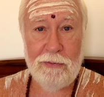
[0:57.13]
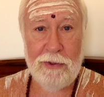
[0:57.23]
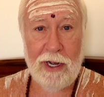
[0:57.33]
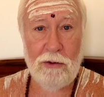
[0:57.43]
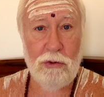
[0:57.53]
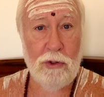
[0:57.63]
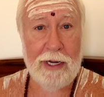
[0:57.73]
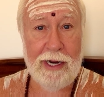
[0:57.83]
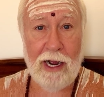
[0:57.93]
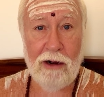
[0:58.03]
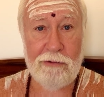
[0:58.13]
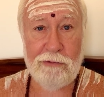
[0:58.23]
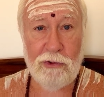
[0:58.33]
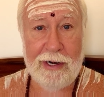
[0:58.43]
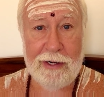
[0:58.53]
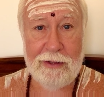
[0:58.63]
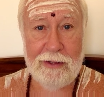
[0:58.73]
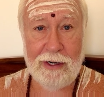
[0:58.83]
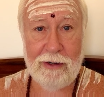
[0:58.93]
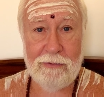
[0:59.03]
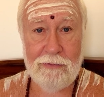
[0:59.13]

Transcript: without looking out for anything,